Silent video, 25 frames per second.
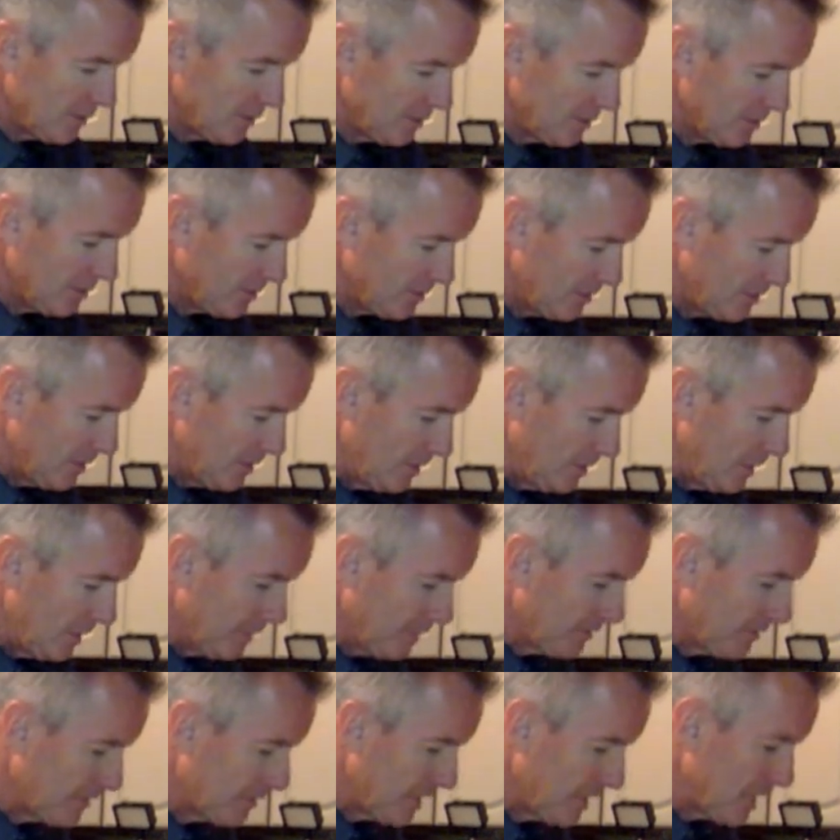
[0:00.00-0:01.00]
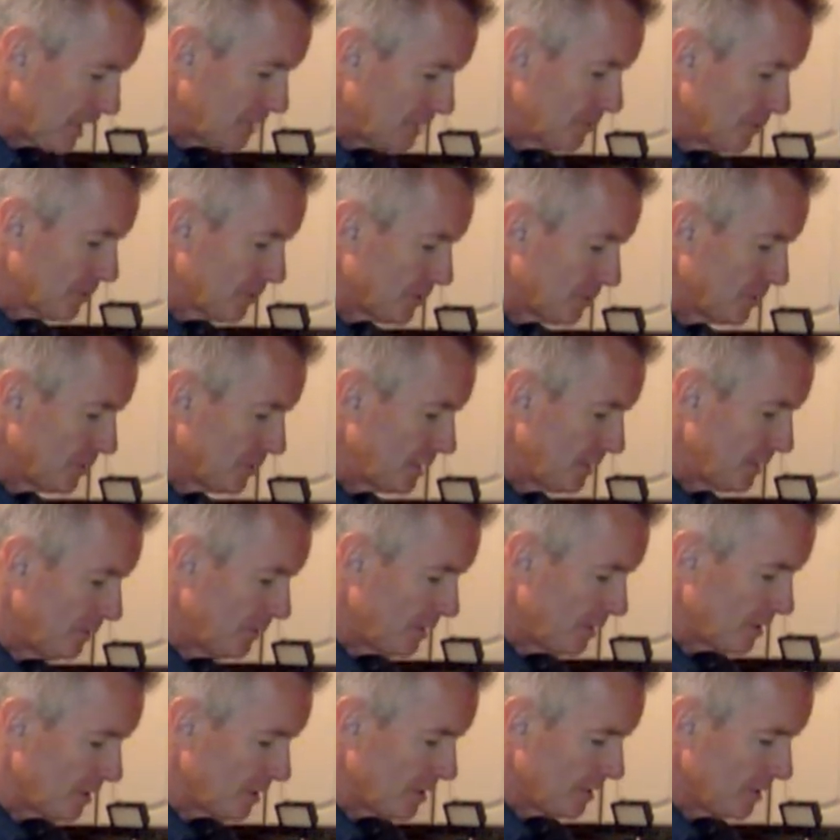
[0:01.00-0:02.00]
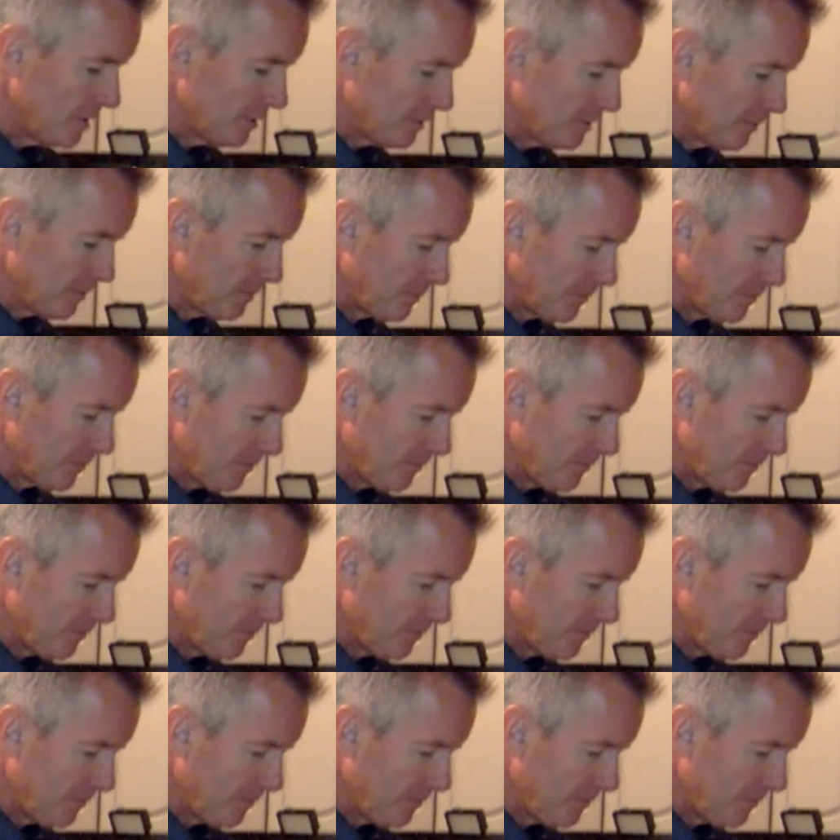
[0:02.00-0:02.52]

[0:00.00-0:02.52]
So, and then recyclables, Judy, when are those?